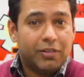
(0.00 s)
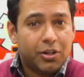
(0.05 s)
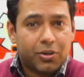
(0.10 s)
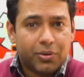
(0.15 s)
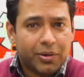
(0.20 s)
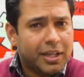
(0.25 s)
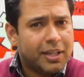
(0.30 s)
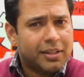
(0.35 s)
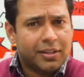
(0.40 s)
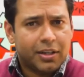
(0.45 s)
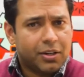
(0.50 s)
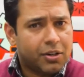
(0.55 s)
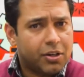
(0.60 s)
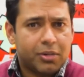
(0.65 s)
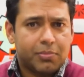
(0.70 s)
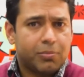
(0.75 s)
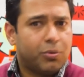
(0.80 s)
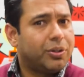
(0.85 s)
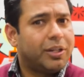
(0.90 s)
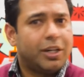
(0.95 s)
today, they are
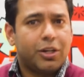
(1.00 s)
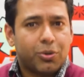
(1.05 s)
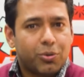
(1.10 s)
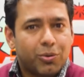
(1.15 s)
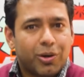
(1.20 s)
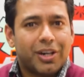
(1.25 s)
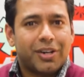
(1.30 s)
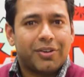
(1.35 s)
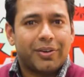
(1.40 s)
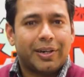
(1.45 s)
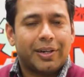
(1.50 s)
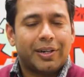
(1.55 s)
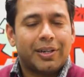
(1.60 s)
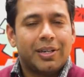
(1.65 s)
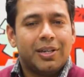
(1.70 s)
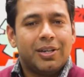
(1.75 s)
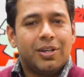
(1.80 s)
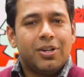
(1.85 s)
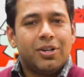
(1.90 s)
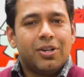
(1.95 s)
not more than 200.
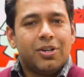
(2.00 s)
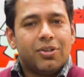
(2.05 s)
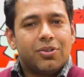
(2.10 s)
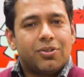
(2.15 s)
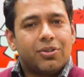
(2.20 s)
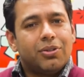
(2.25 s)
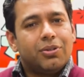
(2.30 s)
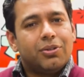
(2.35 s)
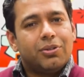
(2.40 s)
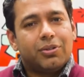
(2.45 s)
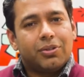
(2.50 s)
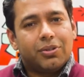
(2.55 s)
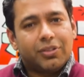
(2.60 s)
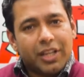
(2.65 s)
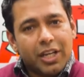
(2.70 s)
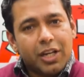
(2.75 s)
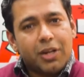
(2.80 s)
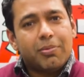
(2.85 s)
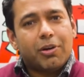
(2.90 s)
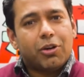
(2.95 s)
So
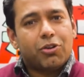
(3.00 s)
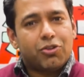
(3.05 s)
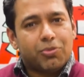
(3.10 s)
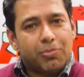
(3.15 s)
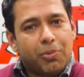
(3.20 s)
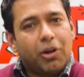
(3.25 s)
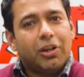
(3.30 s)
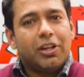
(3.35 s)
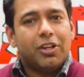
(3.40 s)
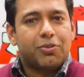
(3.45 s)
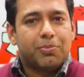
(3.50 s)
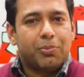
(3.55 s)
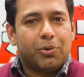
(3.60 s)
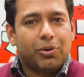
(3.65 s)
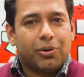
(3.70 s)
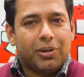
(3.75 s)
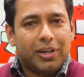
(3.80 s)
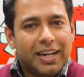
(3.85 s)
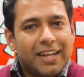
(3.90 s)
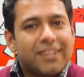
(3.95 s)
think about small is
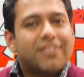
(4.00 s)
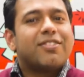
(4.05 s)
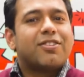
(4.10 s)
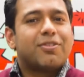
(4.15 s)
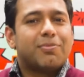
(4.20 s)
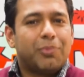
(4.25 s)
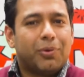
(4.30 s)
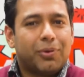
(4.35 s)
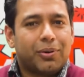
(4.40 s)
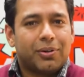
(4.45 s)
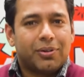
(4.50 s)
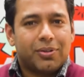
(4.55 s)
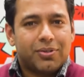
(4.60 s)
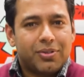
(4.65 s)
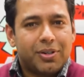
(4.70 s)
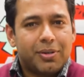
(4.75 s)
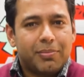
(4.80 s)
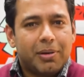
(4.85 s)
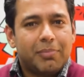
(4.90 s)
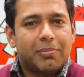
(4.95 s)
more, less is more. So
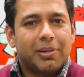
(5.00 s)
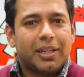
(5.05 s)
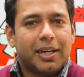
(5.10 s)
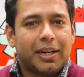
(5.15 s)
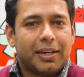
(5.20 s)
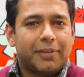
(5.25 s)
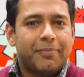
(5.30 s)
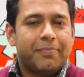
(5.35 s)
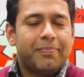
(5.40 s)
remember that.